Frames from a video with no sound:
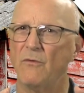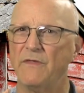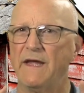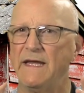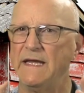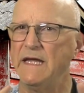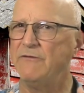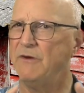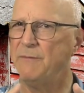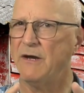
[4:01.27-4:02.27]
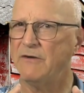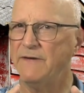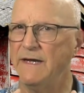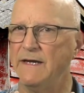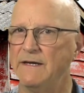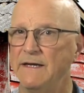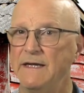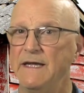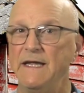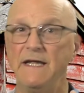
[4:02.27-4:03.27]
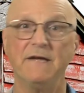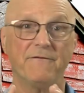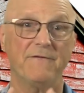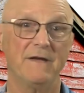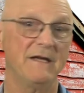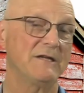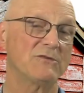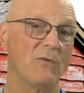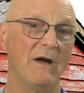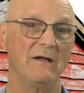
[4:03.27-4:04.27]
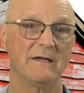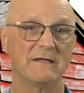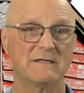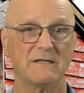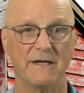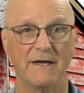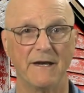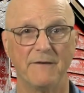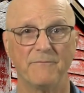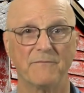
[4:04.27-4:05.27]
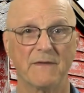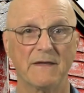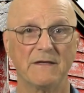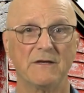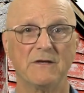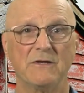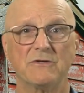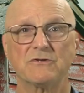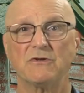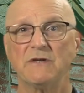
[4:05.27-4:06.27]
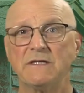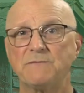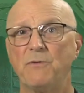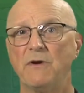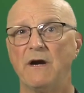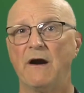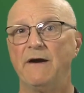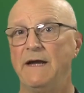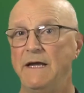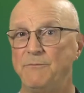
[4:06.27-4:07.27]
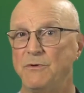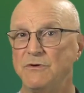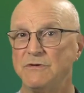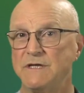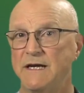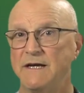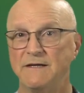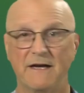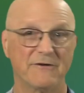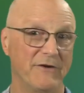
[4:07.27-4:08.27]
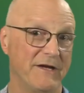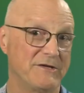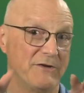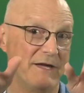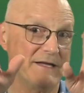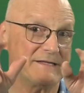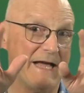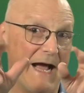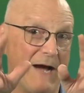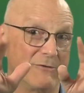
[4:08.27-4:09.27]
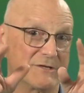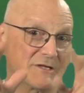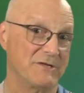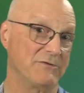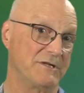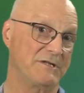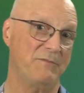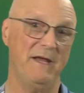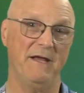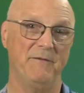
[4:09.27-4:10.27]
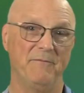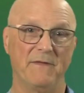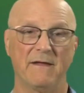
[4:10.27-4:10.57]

with a given amount of heat if it is well insulated. So let's put our heat producing conductor into its house, so to speak.